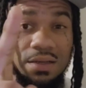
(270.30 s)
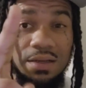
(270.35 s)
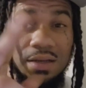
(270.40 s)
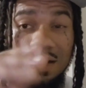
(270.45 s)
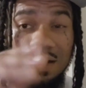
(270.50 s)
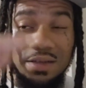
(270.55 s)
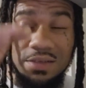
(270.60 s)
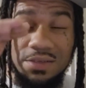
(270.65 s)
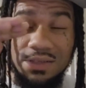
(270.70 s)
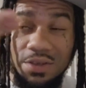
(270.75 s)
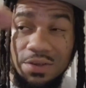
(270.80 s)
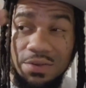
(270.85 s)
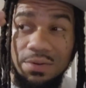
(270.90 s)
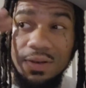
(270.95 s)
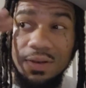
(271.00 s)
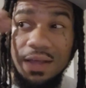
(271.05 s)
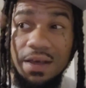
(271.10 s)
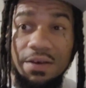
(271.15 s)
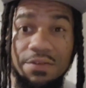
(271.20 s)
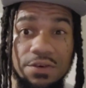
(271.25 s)
at a certain
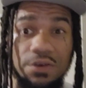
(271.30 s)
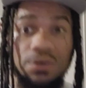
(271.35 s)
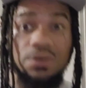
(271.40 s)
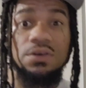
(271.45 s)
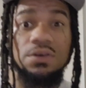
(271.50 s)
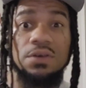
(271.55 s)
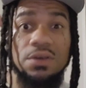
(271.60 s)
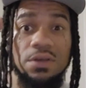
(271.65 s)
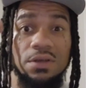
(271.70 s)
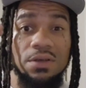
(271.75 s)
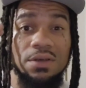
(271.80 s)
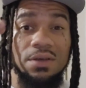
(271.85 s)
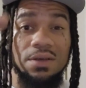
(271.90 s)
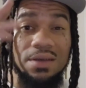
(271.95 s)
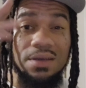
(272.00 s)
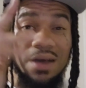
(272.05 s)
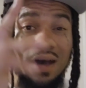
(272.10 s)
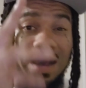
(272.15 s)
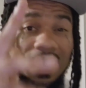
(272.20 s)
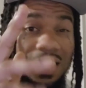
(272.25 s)
level.
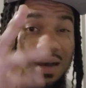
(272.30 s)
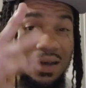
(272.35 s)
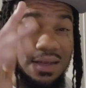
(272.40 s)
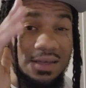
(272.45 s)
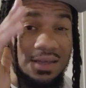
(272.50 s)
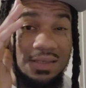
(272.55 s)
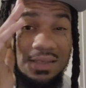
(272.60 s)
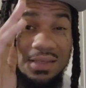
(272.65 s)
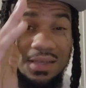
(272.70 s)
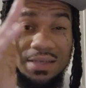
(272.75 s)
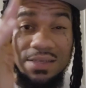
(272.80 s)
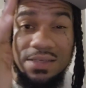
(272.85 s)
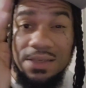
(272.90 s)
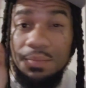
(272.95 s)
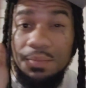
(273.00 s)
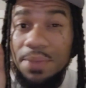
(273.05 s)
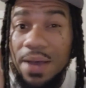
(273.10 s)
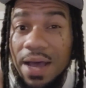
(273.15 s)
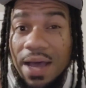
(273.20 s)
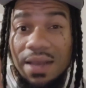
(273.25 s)
God can send
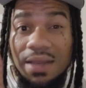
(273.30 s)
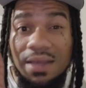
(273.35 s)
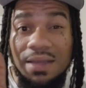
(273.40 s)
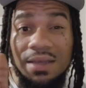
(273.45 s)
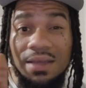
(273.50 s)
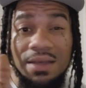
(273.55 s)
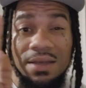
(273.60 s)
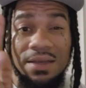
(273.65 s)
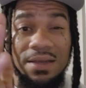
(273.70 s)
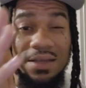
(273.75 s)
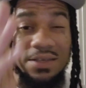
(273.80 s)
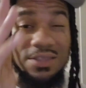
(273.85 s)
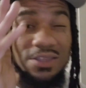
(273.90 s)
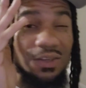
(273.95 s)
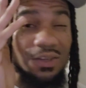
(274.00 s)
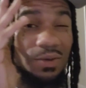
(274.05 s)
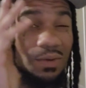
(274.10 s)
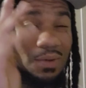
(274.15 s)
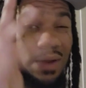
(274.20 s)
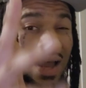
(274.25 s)
somebody that you
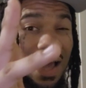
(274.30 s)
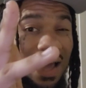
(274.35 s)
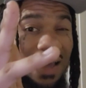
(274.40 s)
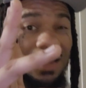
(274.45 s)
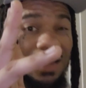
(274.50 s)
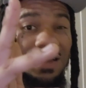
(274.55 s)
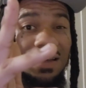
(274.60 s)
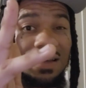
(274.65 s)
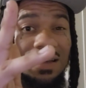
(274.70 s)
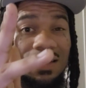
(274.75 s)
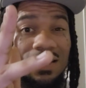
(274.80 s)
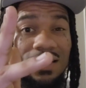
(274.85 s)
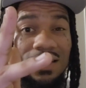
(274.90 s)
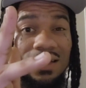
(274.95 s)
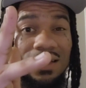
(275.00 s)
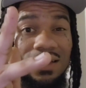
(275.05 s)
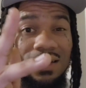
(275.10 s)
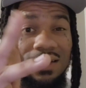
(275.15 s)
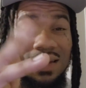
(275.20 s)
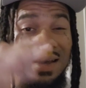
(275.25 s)
don't like
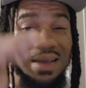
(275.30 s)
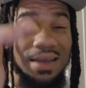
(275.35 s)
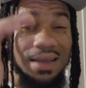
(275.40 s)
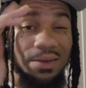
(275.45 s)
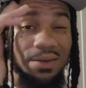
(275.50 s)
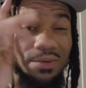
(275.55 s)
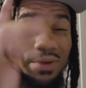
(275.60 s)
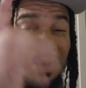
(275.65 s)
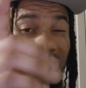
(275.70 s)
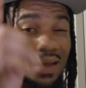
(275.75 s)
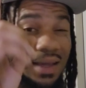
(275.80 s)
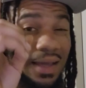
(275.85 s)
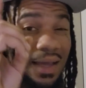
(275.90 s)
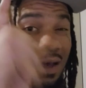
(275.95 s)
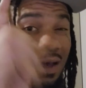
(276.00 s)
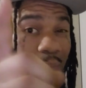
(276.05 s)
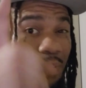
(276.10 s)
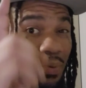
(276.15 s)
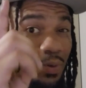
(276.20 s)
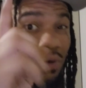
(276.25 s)
that can really
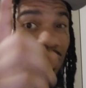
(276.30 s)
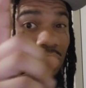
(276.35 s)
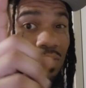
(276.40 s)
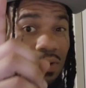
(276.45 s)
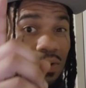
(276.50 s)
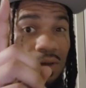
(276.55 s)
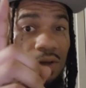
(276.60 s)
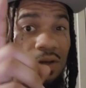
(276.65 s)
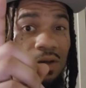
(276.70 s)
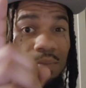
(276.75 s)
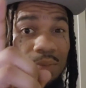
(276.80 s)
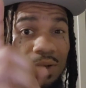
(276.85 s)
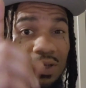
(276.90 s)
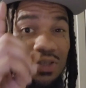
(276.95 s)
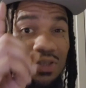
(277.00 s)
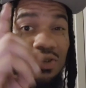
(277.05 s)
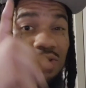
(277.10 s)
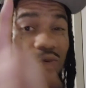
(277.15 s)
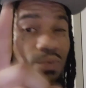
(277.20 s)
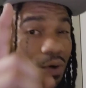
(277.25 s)
help you,
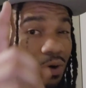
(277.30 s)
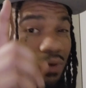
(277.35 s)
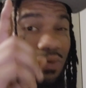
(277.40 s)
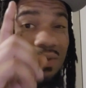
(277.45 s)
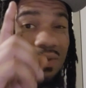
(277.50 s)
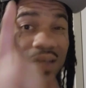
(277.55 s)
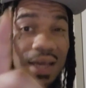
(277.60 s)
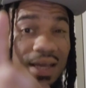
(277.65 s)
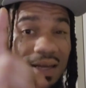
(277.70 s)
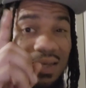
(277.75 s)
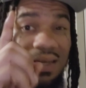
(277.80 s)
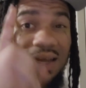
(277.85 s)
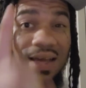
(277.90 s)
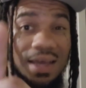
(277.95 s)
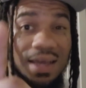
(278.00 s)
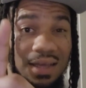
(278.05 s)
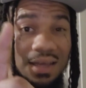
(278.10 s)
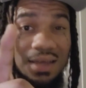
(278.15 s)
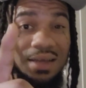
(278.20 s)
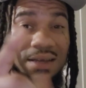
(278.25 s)
but you won't take that
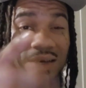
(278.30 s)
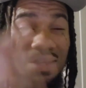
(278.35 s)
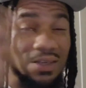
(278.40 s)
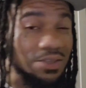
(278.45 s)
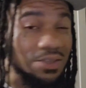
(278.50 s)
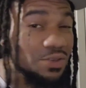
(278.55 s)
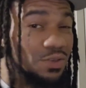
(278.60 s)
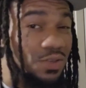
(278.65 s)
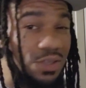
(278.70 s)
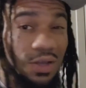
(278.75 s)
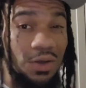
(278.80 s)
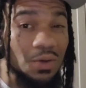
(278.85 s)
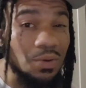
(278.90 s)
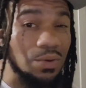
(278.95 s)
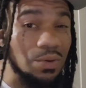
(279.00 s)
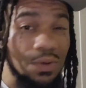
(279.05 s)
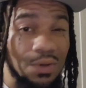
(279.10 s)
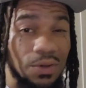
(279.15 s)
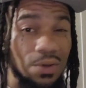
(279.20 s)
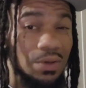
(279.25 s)
because you so
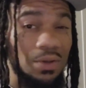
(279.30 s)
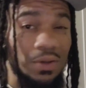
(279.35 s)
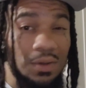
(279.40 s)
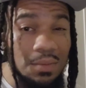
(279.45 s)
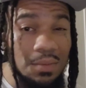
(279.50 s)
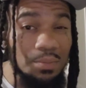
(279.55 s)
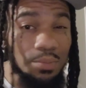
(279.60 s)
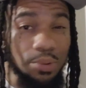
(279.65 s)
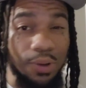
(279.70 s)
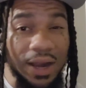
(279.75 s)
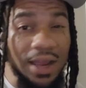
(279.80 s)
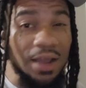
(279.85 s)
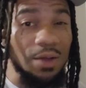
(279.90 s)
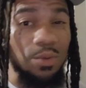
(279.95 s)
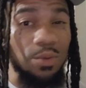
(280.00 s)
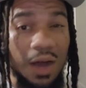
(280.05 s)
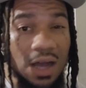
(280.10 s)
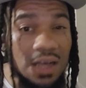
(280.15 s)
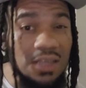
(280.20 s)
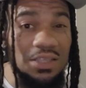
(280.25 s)

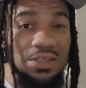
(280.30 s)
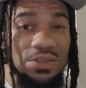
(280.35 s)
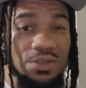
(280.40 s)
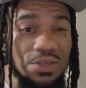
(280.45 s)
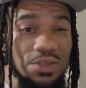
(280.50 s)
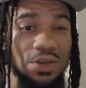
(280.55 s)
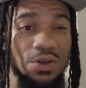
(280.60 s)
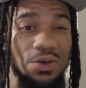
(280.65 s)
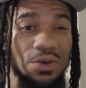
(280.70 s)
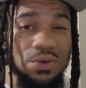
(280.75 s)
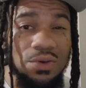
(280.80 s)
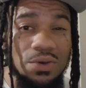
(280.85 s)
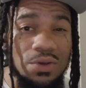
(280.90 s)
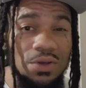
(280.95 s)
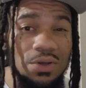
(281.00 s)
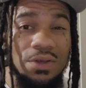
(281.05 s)
brainwashed. You so